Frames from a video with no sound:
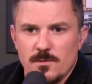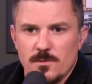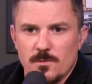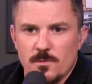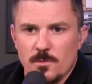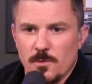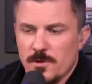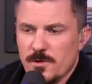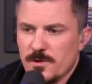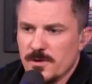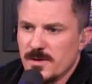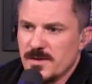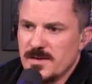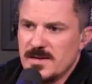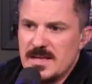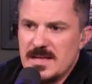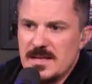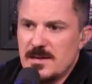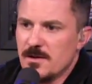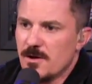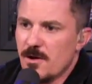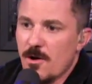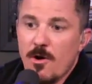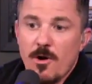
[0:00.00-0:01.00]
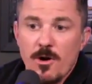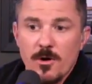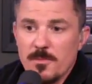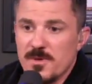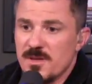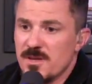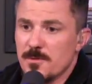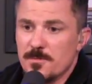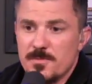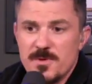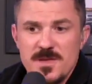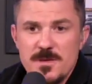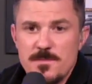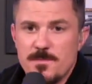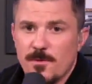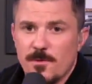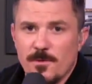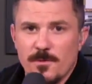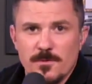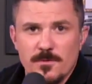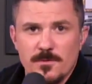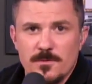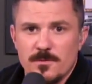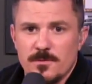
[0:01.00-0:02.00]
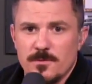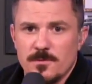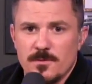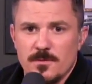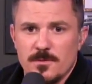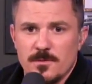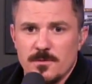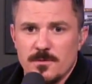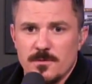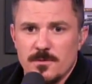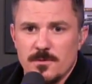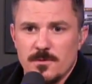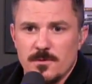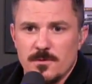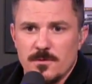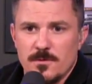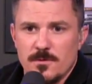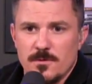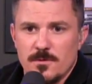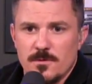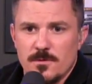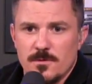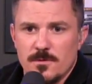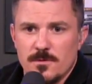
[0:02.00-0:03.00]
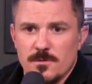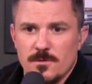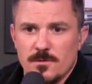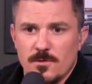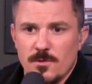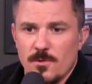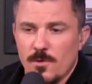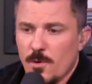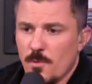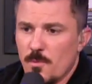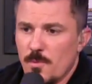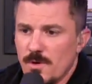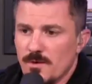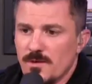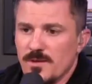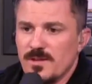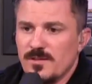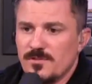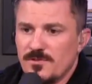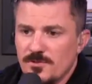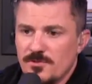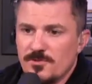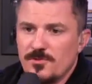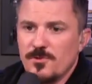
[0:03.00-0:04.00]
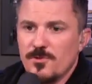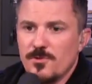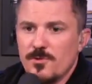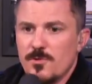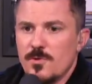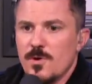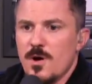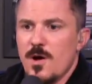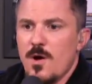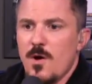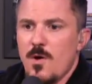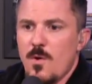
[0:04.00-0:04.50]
We're going to need an army of people who are willing to do